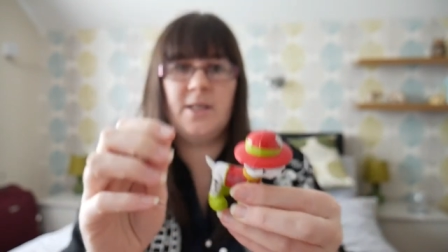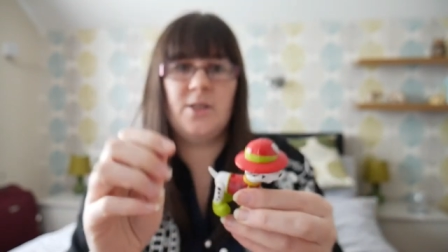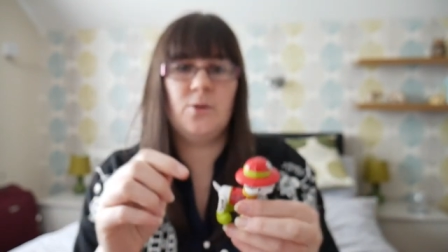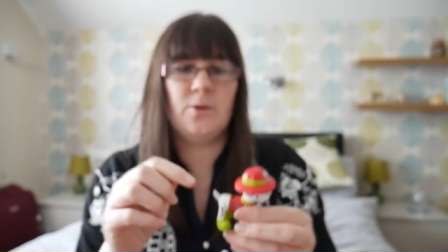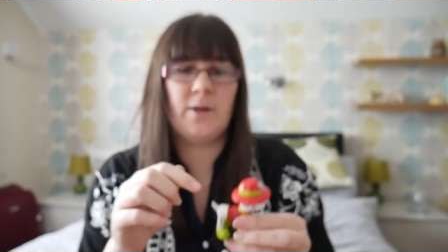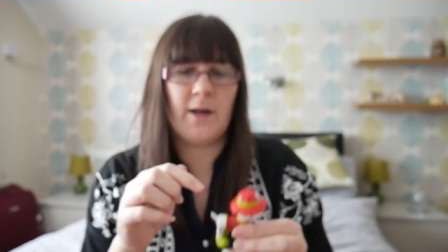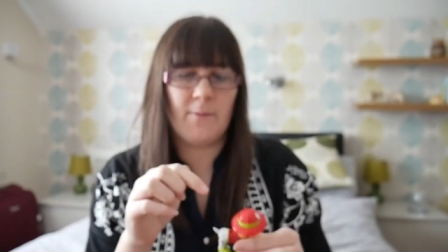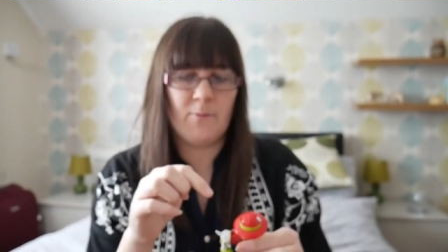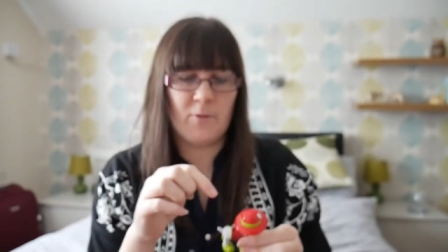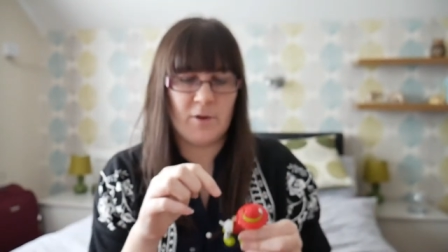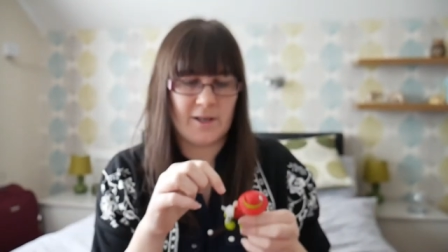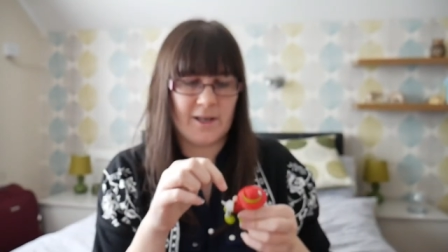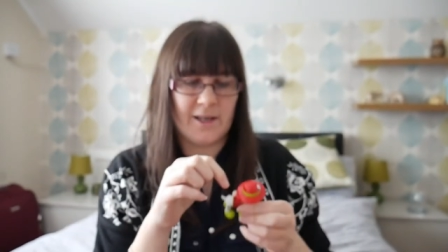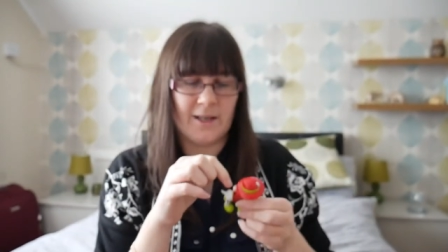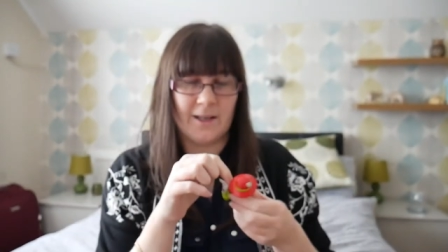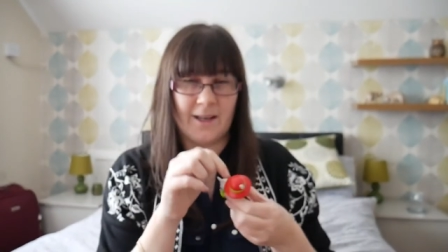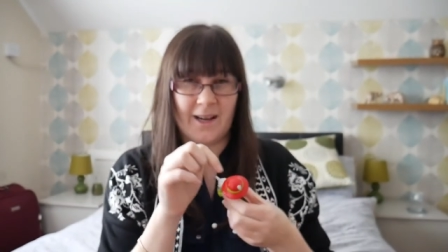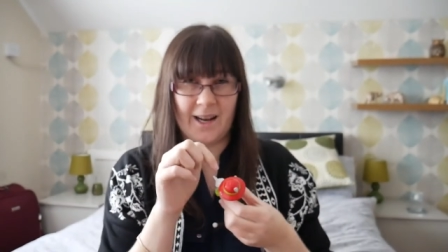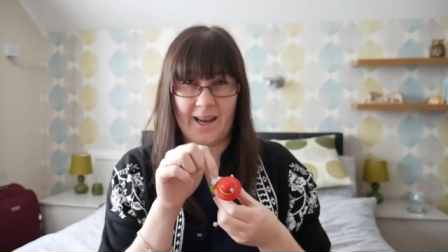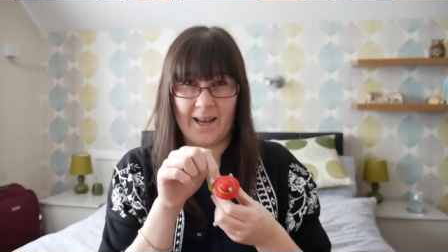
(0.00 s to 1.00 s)
do come with
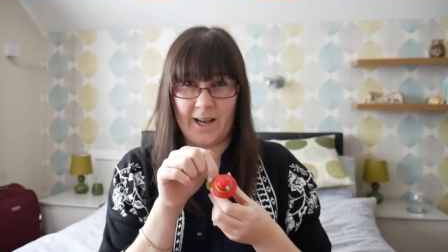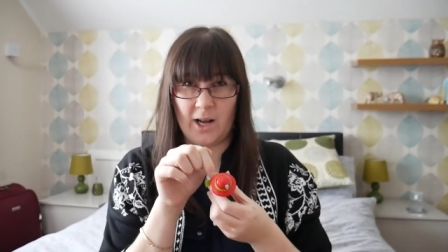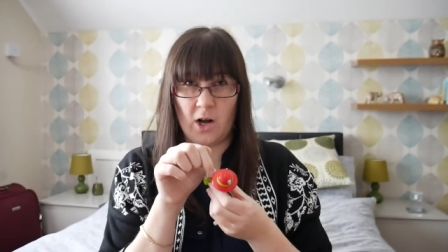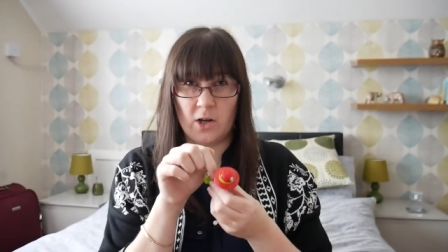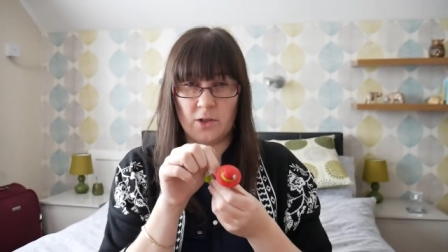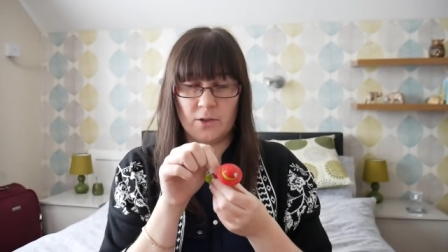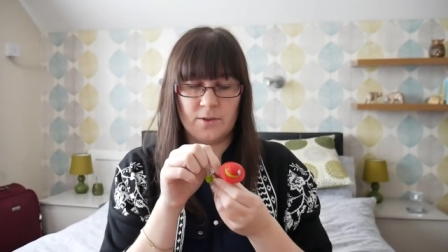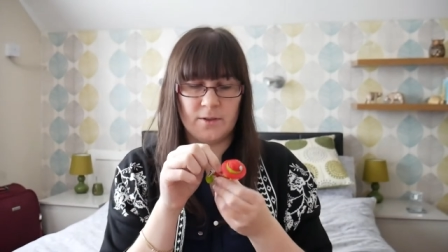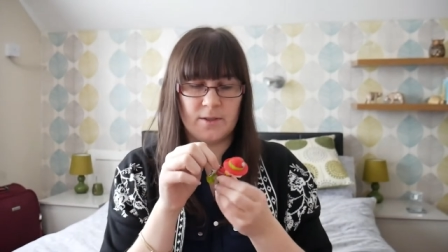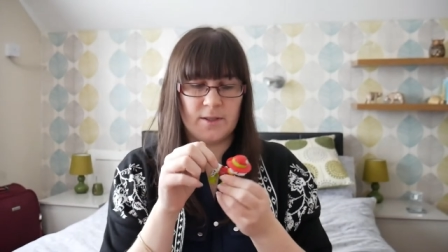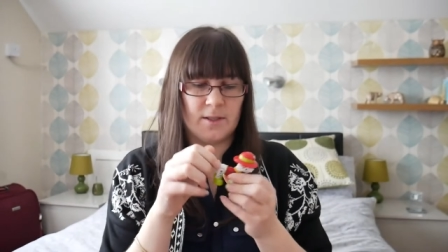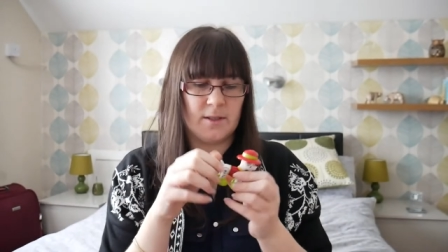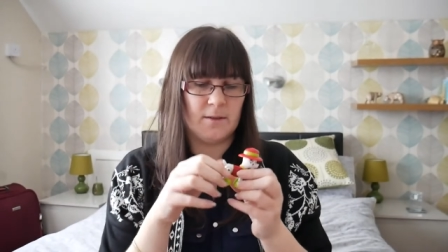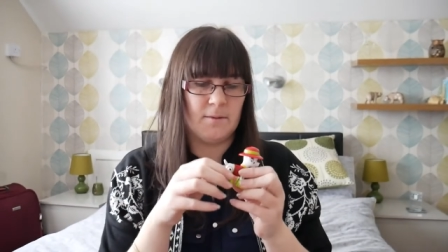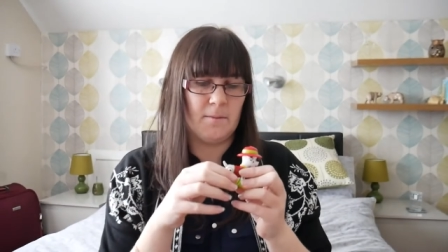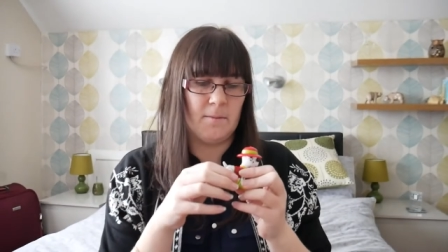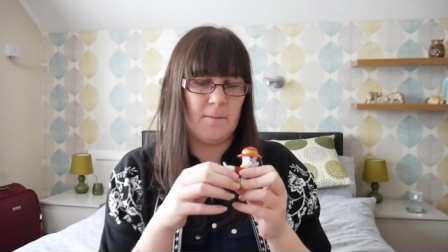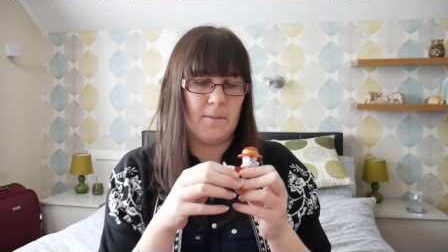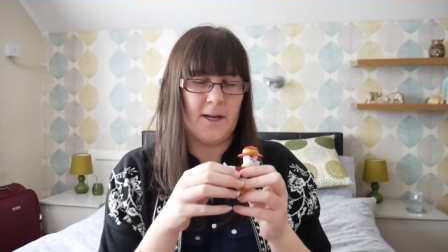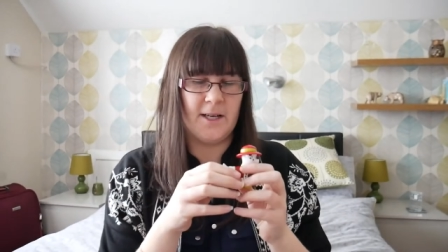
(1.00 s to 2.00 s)
little click-ons
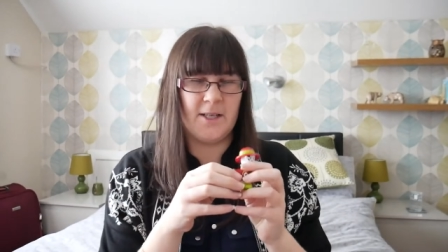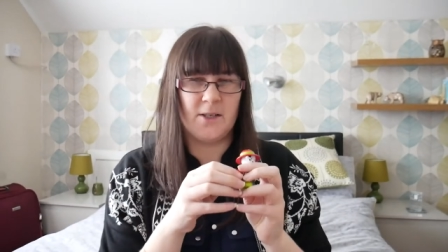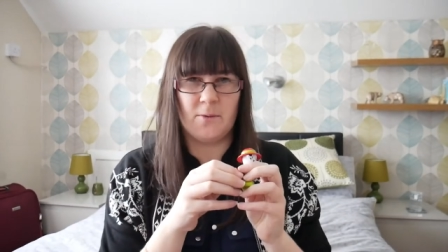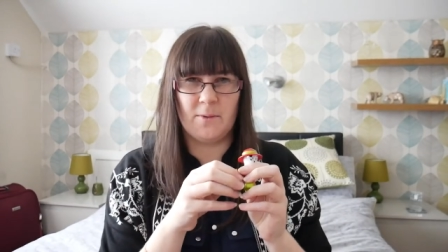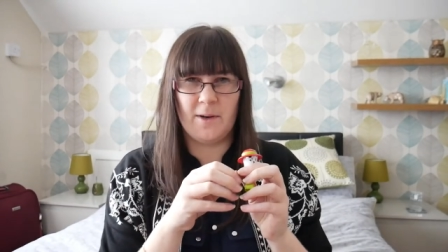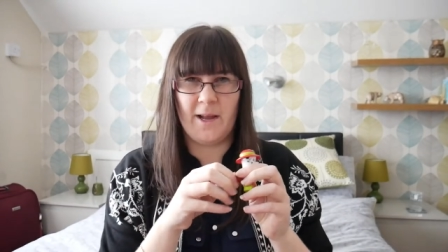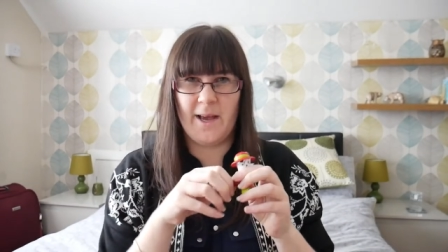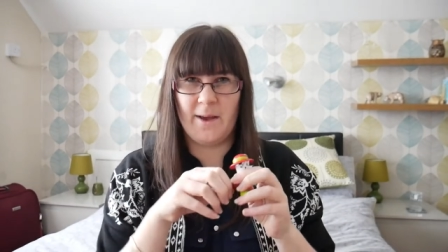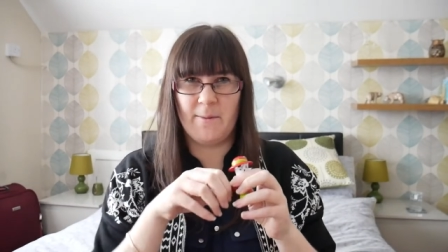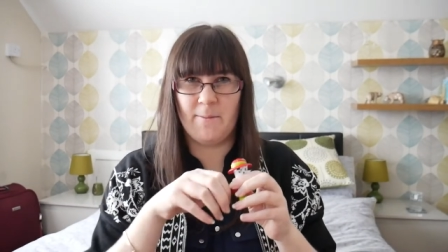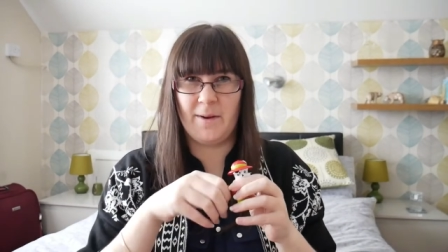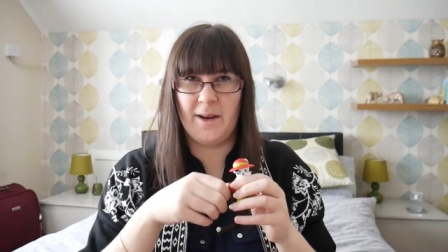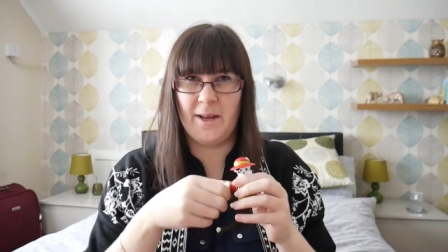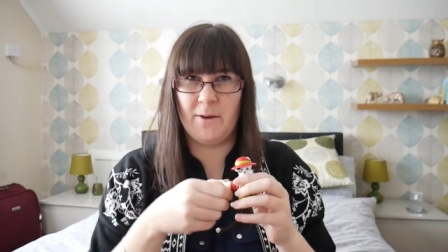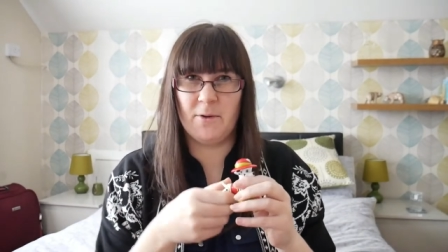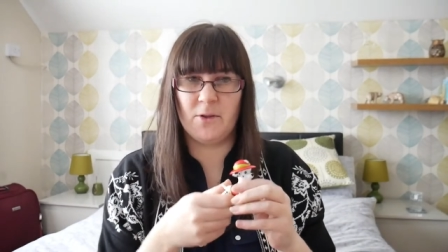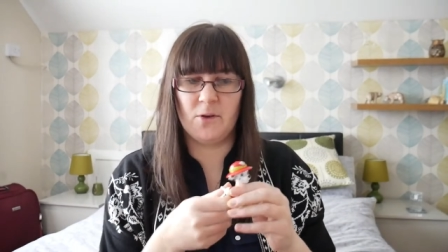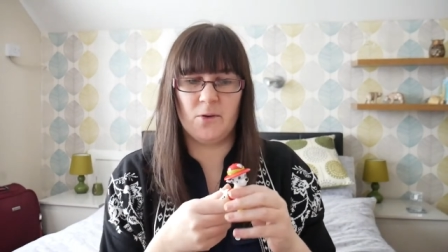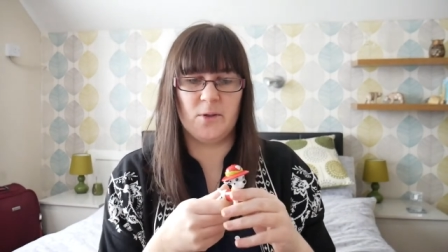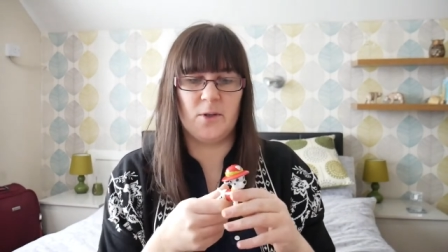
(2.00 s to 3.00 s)
but I don't let him play
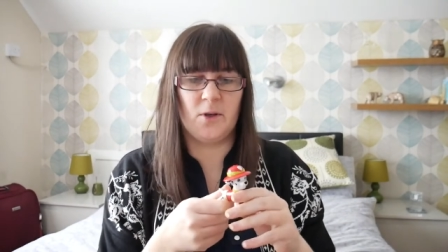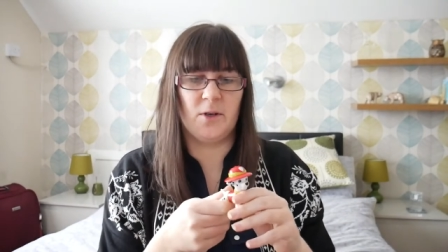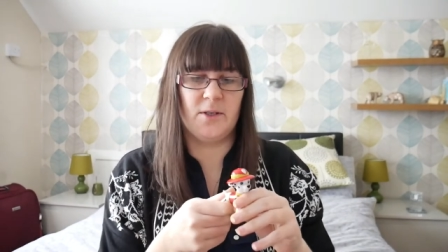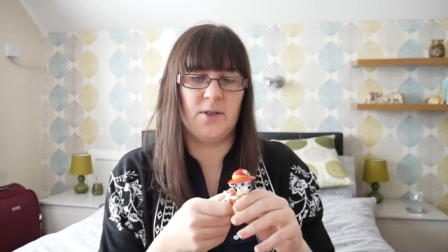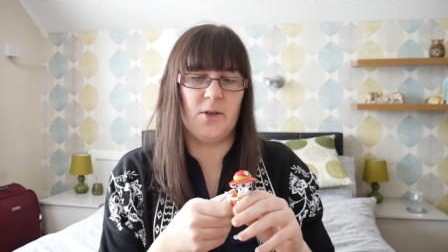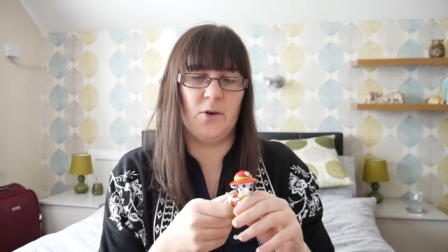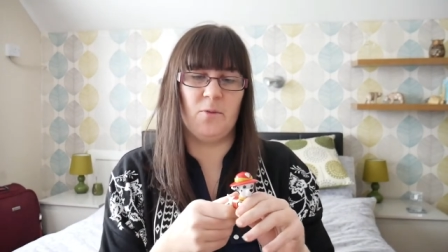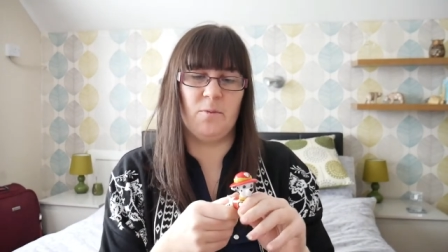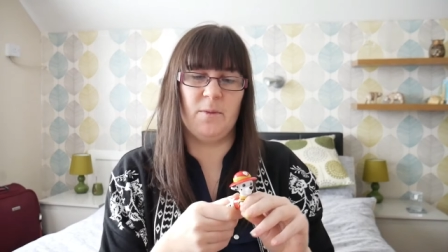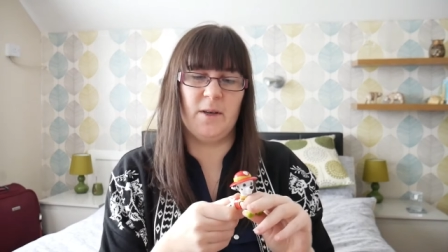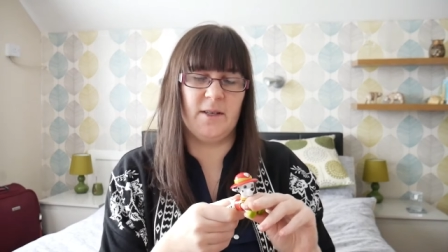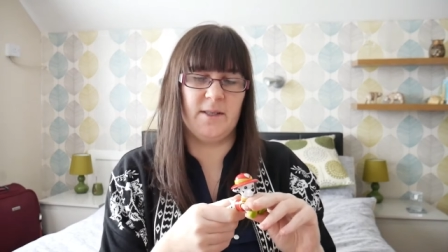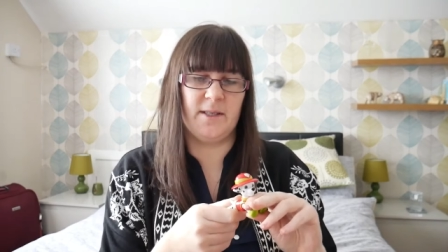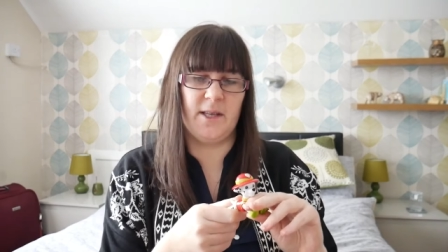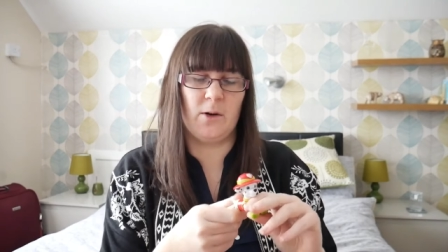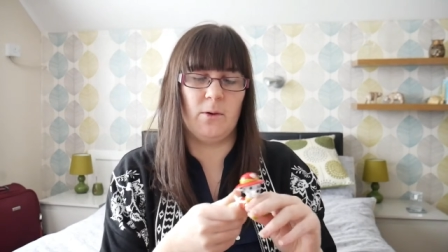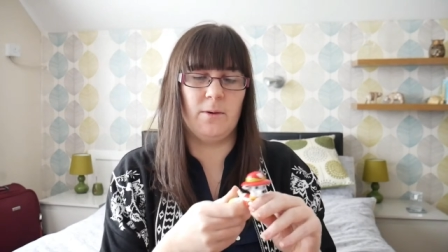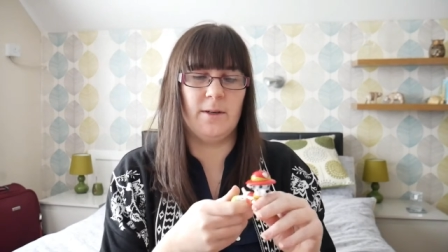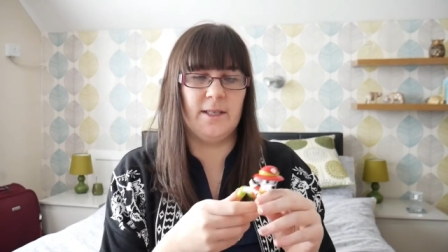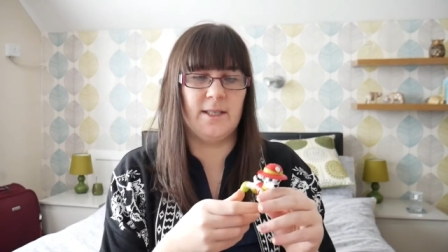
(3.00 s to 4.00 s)
with those on his own because
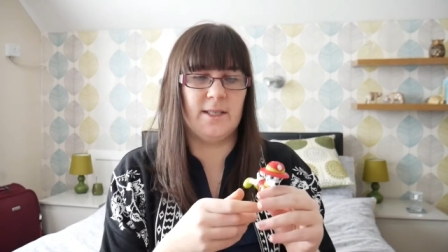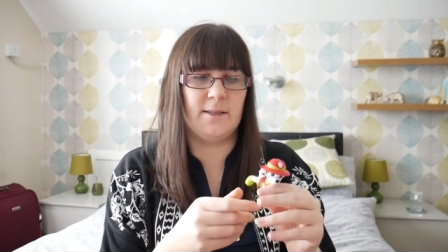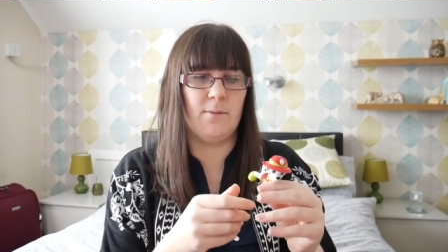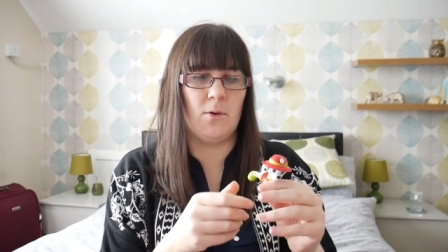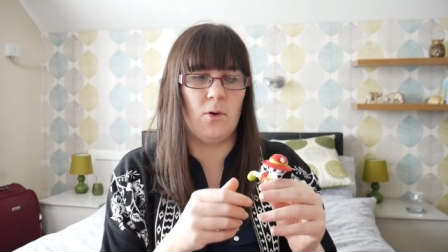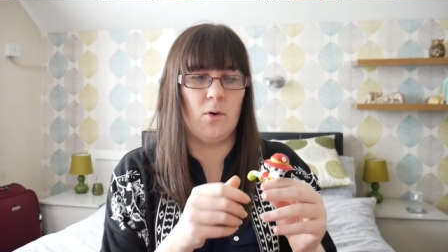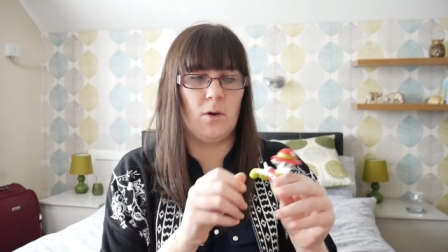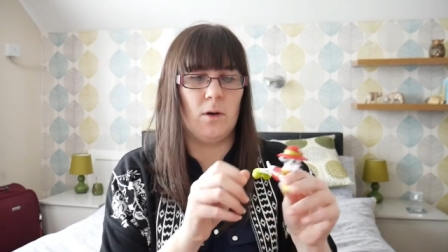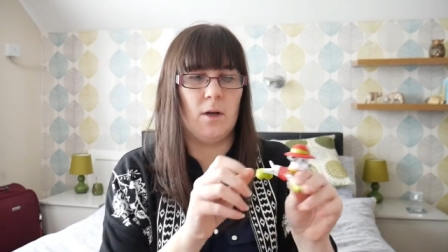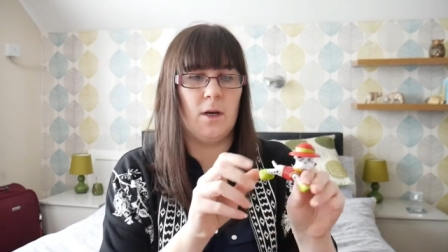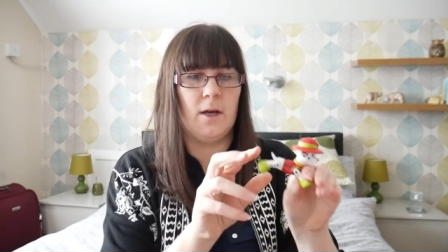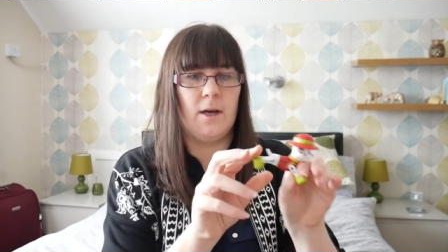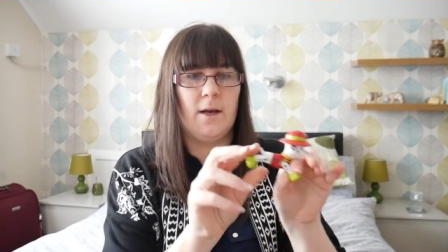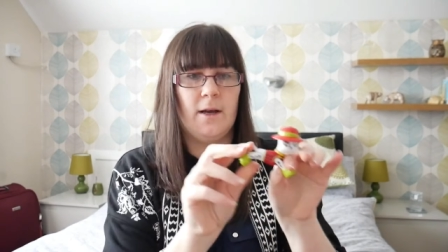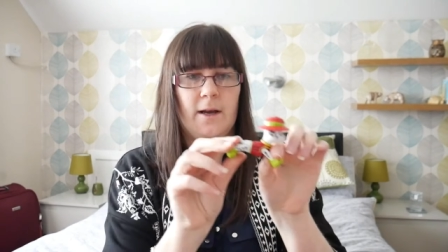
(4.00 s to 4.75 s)
they're quite small